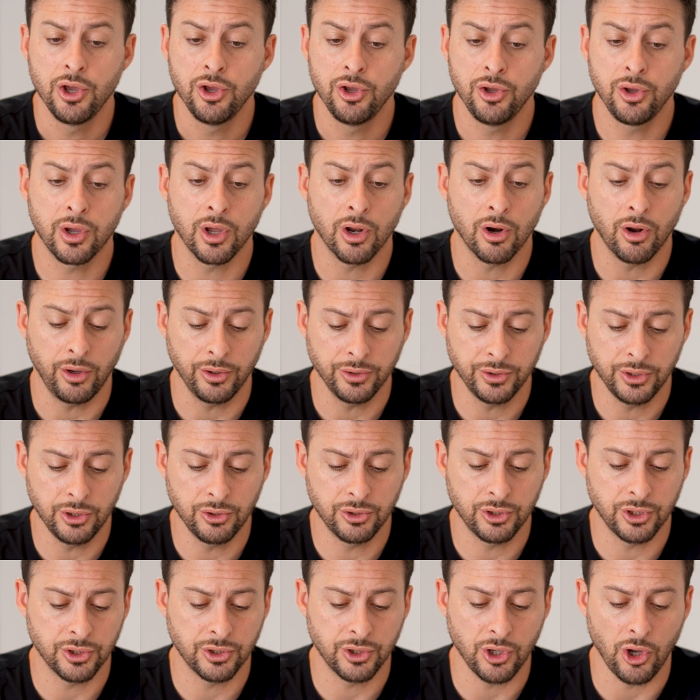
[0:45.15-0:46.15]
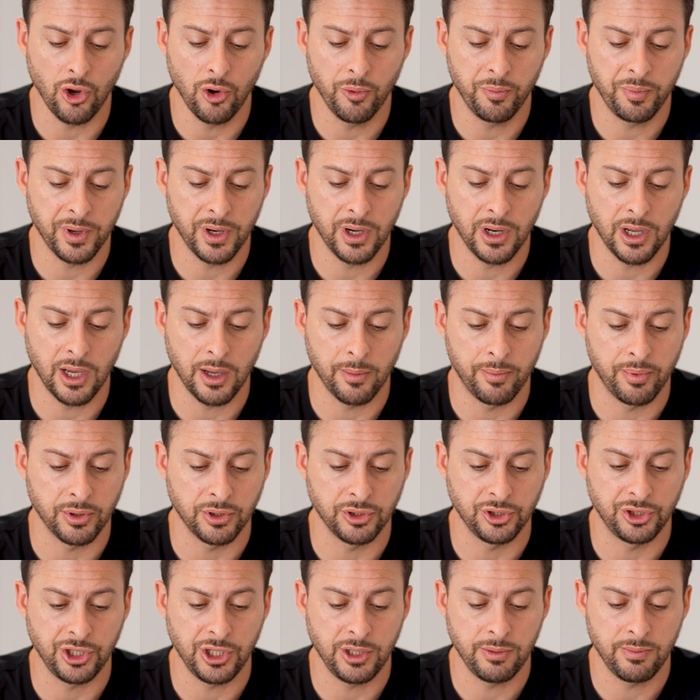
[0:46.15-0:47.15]
You can also just open up
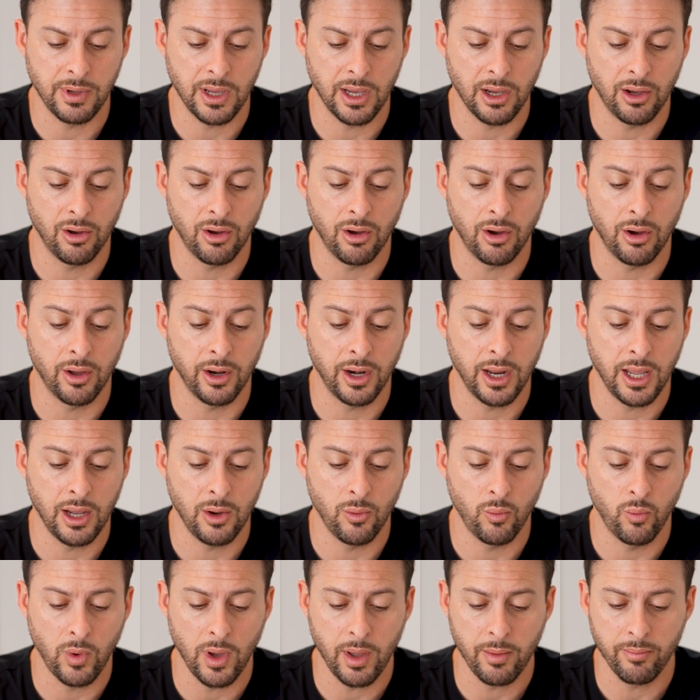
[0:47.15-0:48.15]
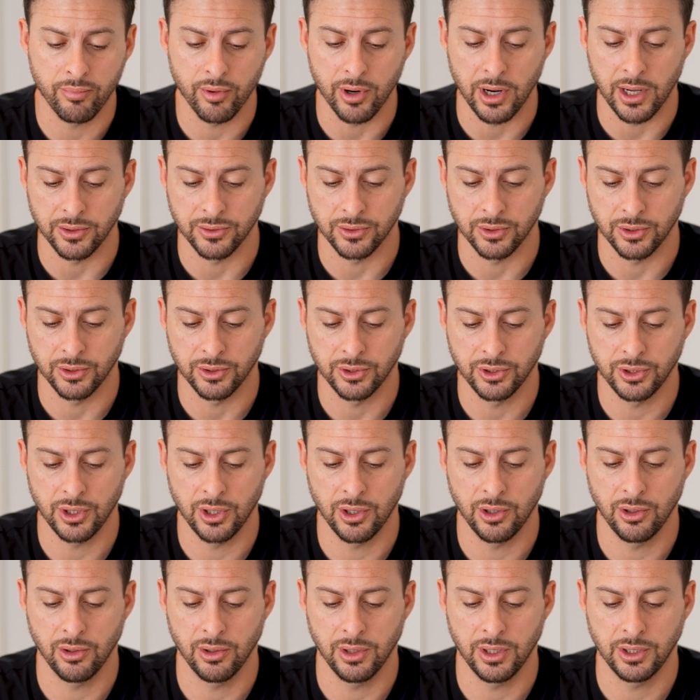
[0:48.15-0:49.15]
Gmail on a web browser.
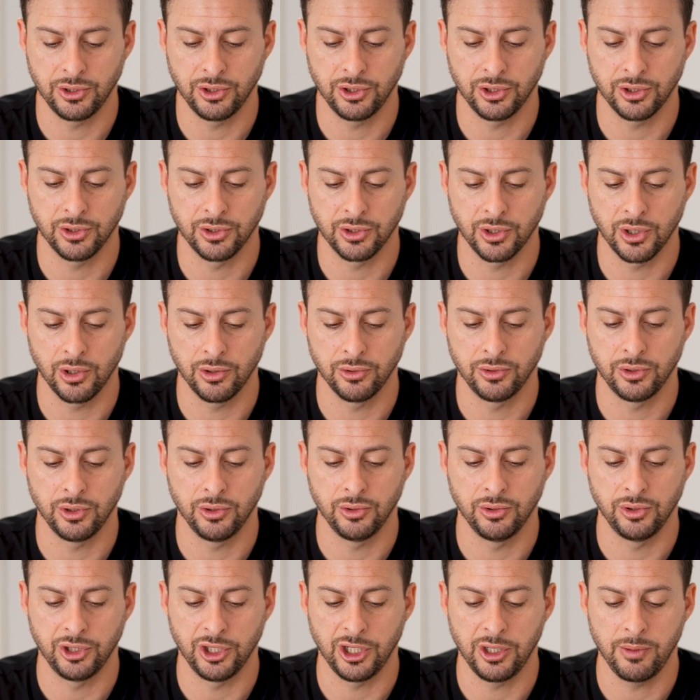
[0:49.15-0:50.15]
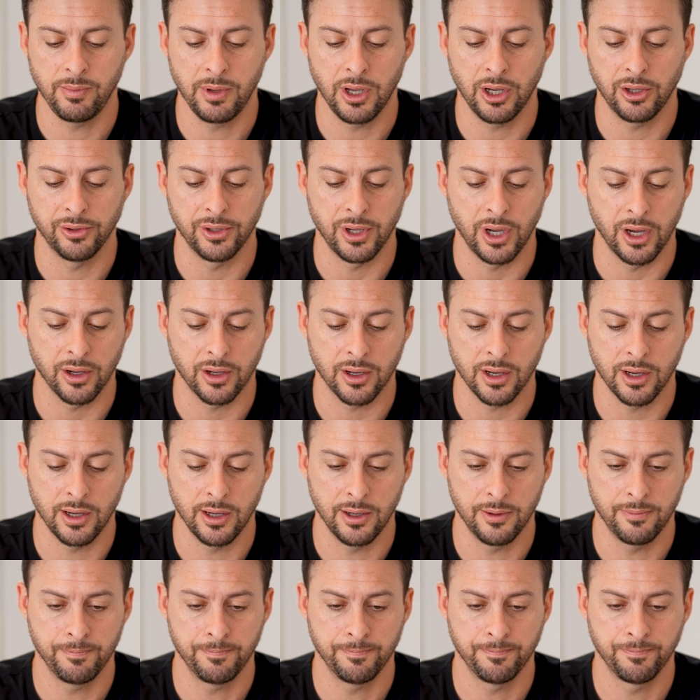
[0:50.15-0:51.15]
So let's just go to
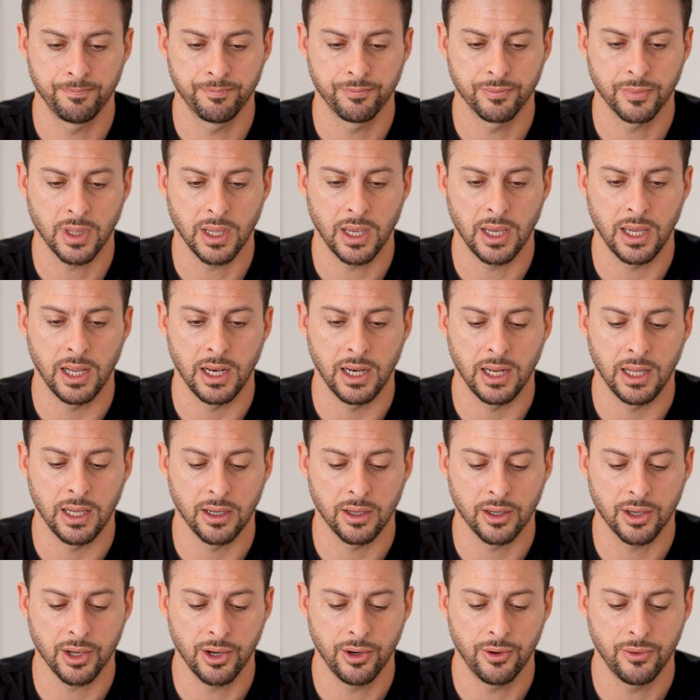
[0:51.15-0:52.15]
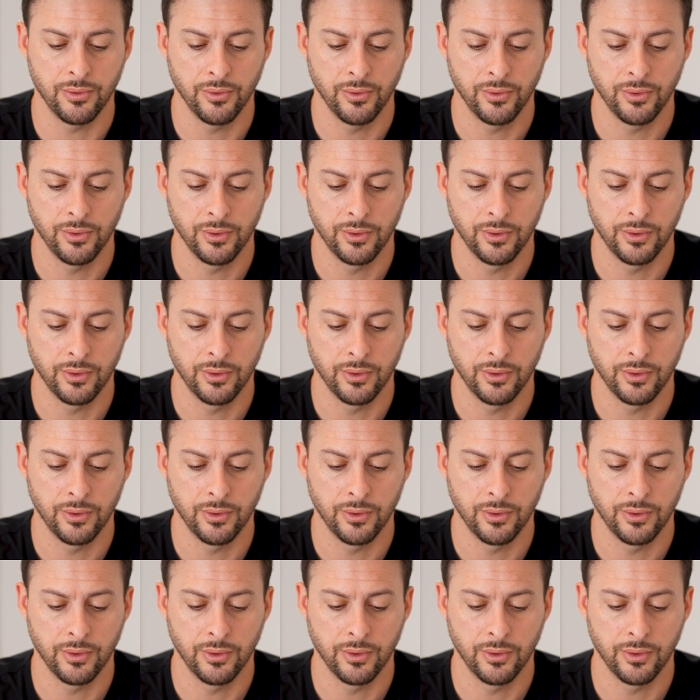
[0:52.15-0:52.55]
gmail.com and hit go.